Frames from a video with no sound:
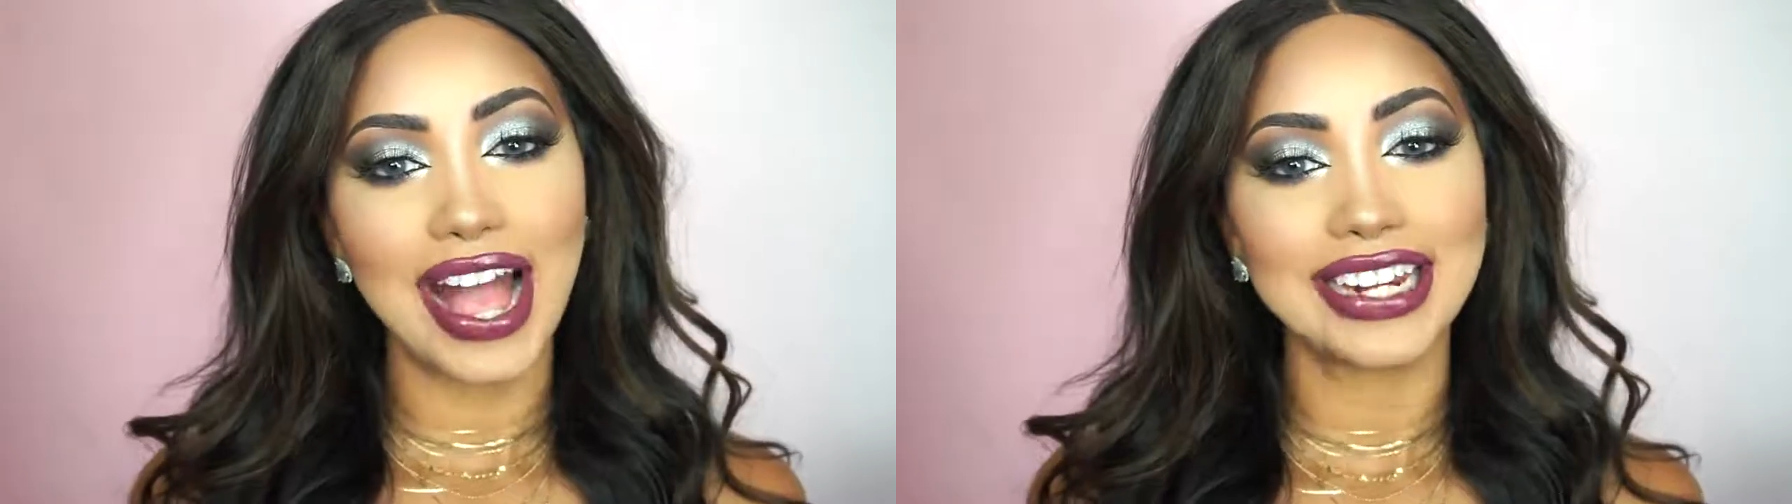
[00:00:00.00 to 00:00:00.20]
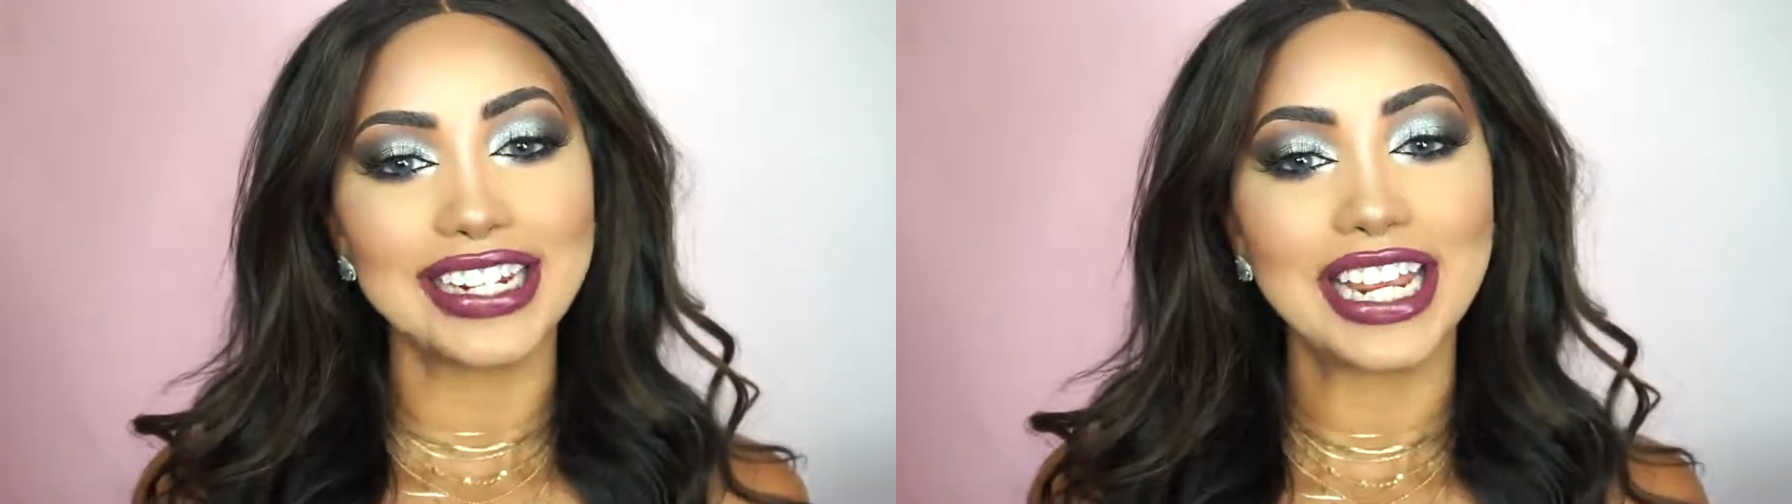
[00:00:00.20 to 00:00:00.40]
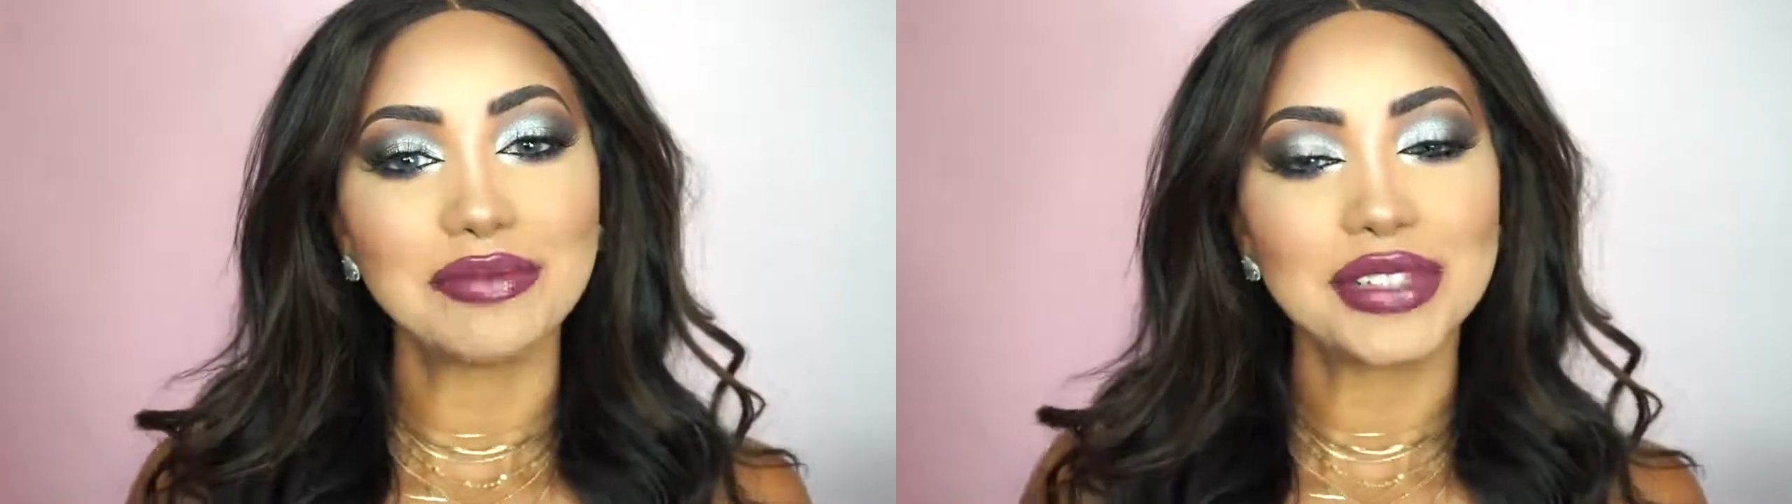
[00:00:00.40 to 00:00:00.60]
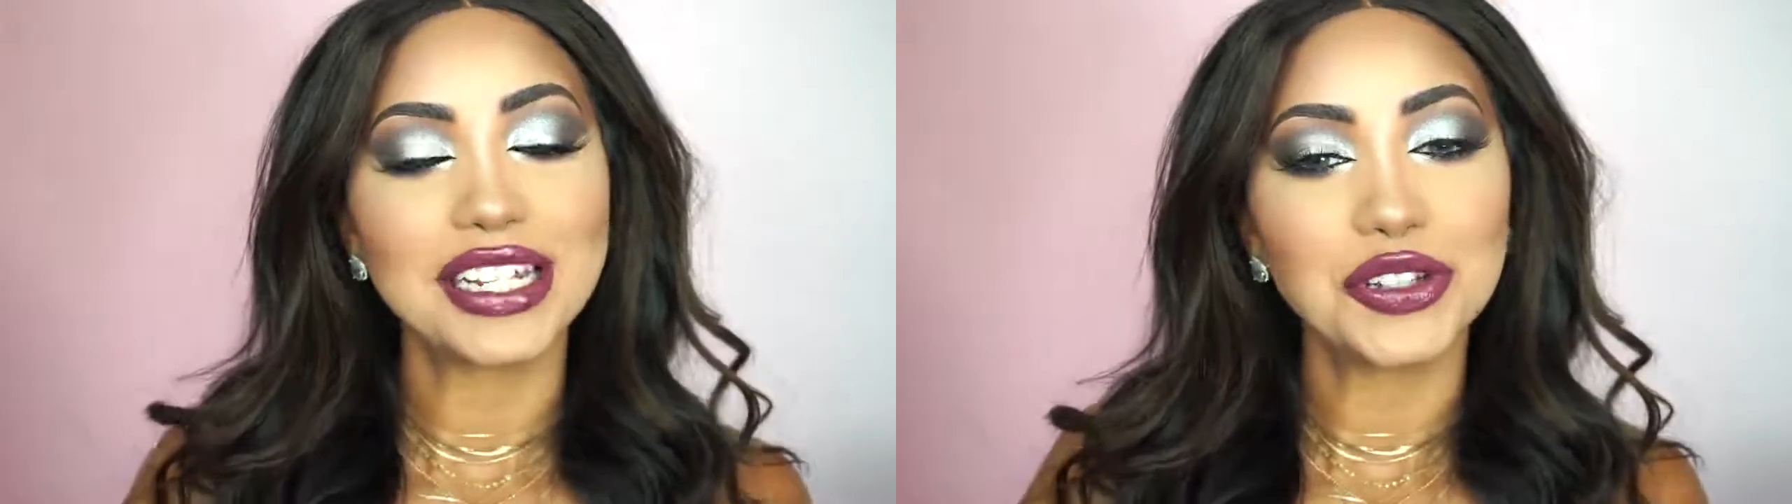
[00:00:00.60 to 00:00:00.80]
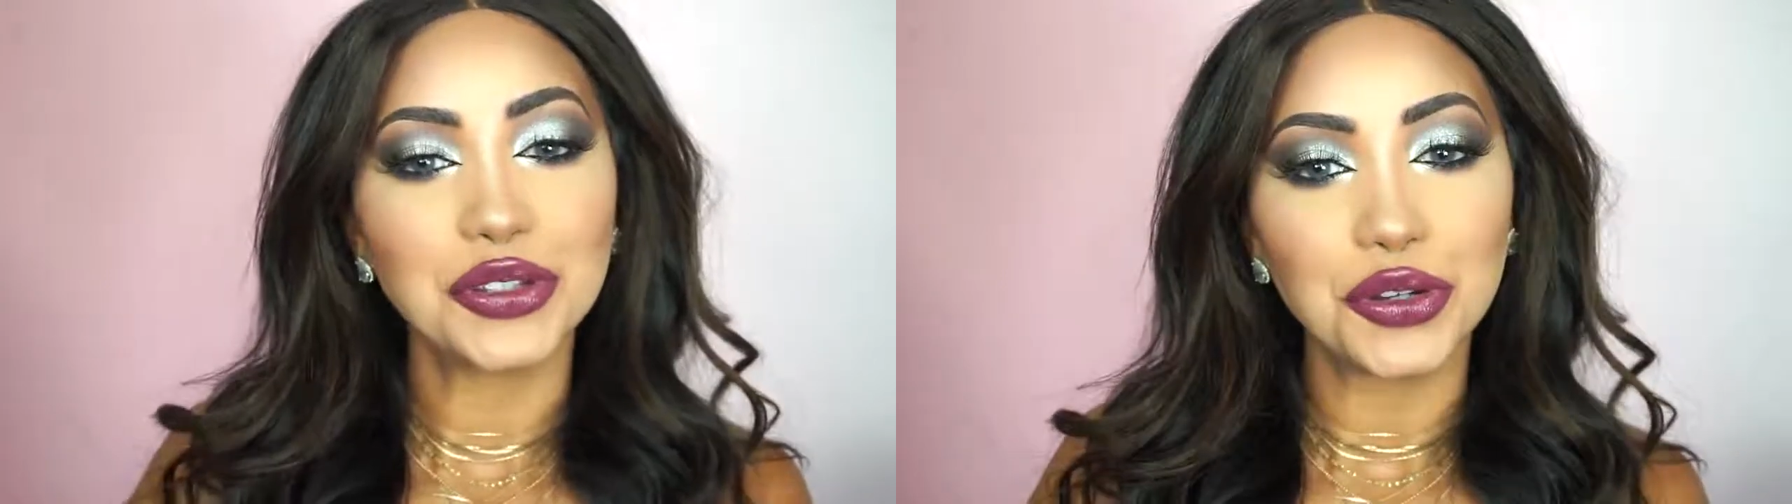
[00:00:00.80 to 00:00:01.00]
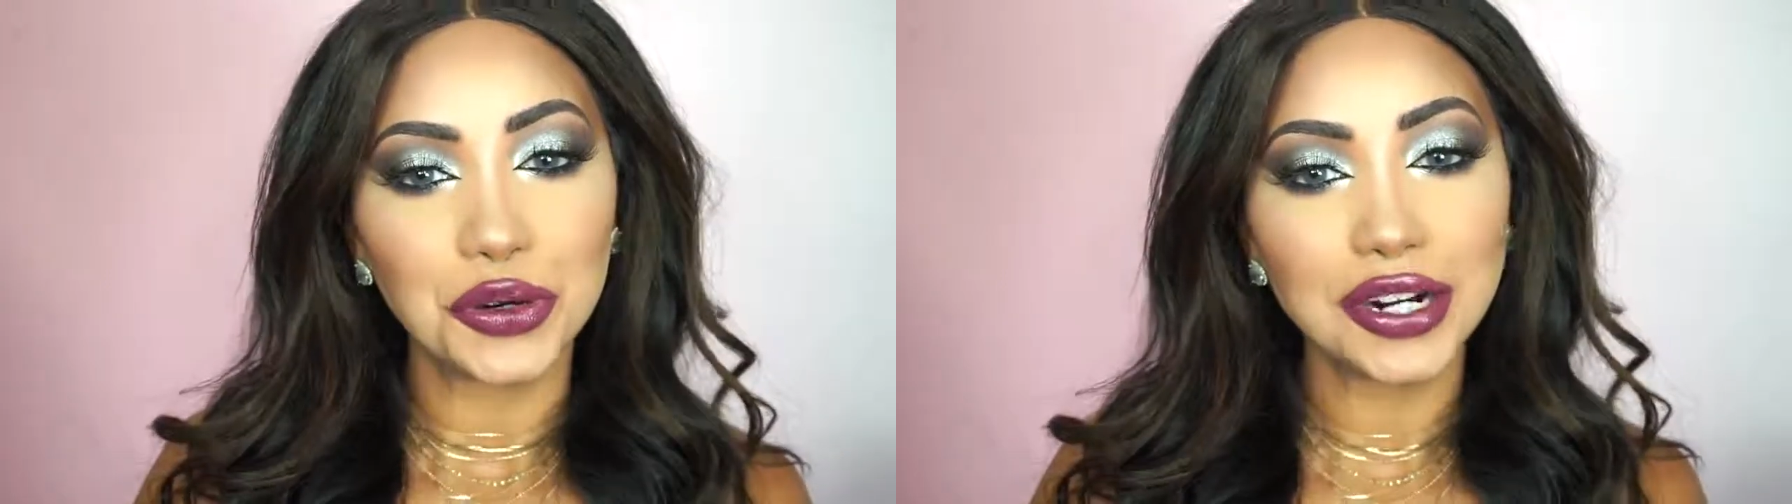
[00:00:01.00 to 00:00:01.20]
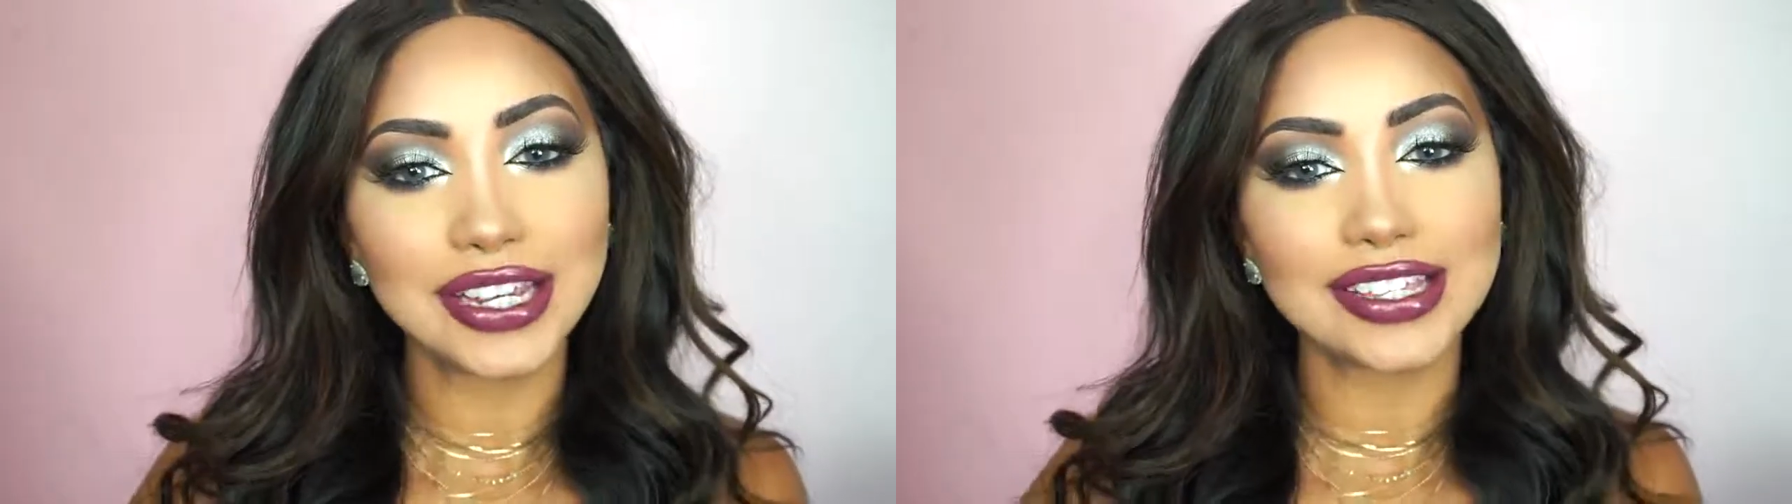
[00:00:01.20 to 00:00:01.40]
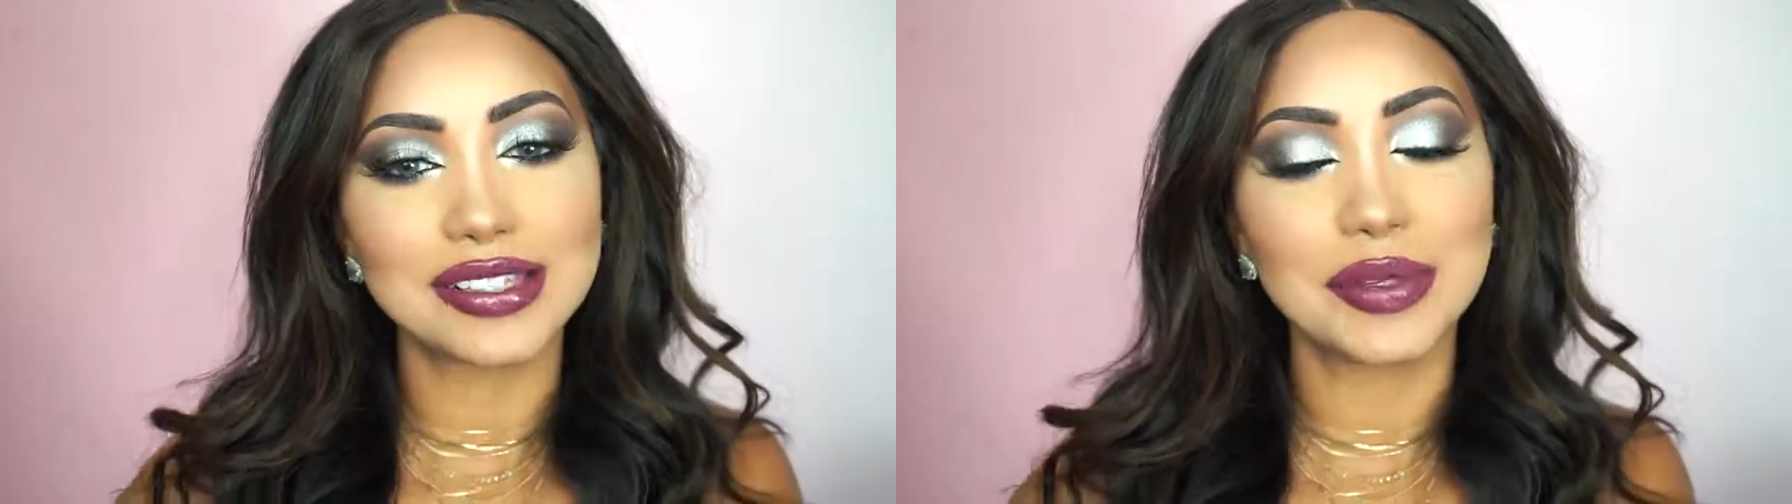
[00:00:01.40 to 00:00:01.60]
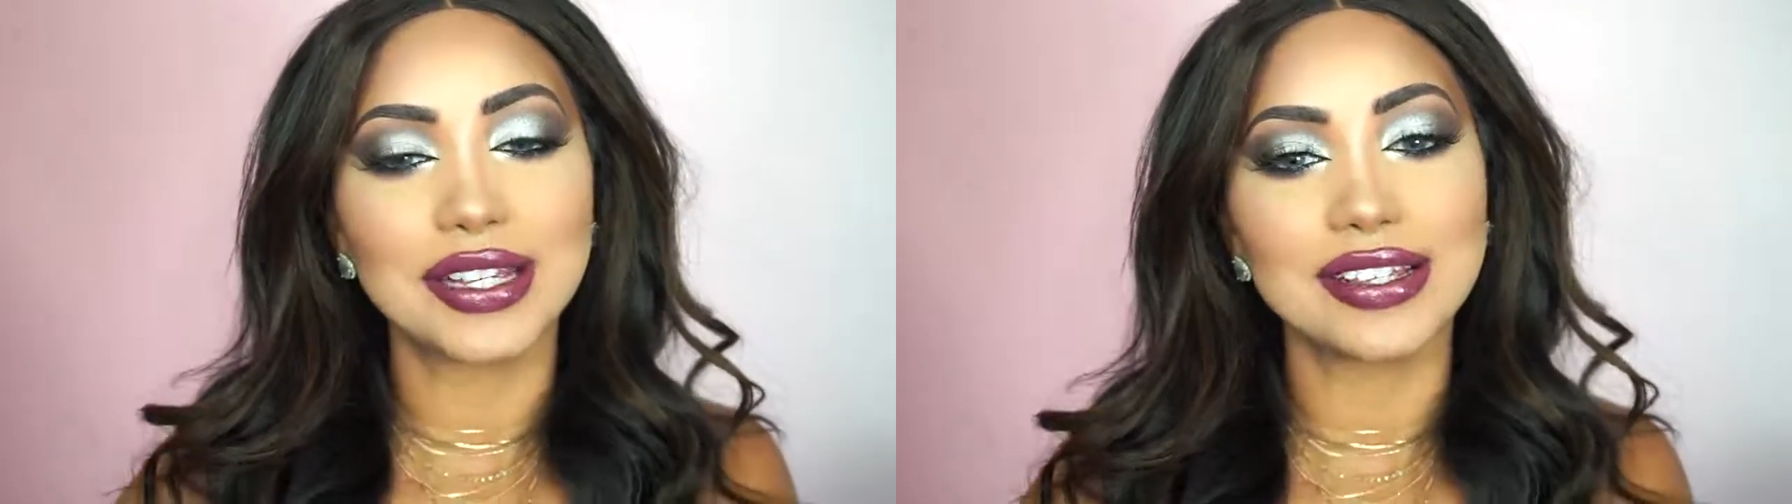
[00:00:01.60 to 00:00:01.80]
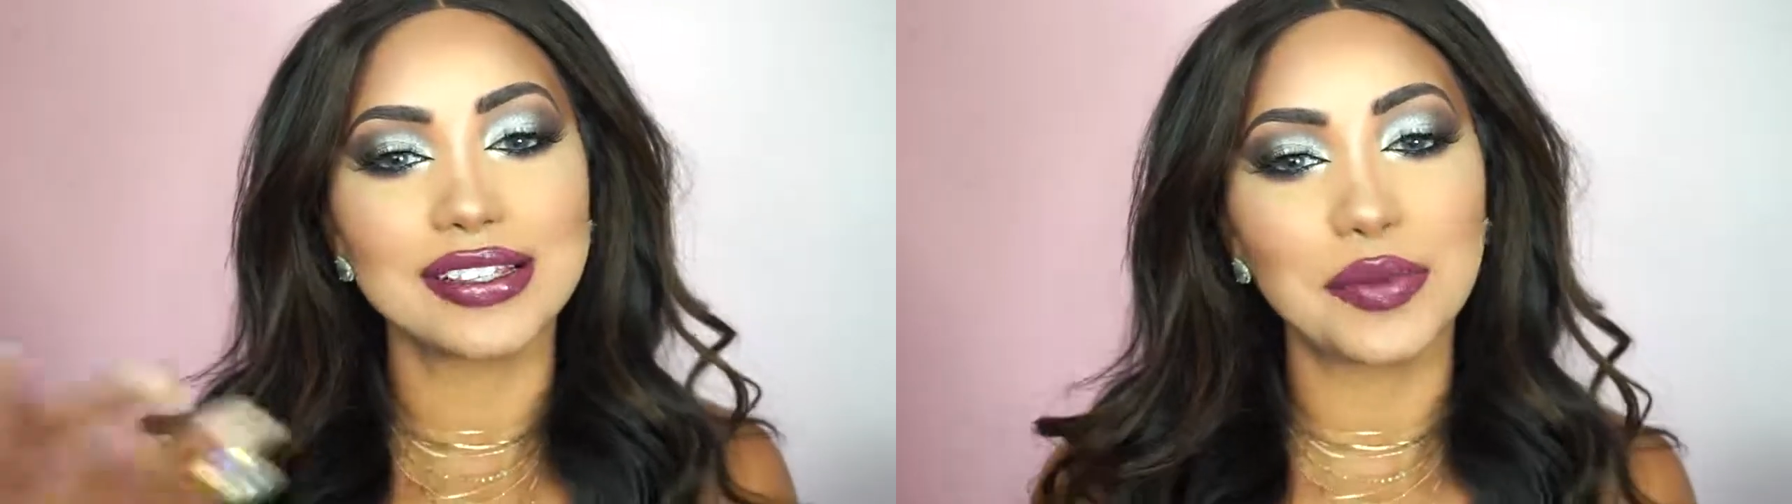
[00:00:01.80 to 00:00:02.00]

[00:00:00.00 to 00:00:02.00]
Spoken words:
I named it New York is because,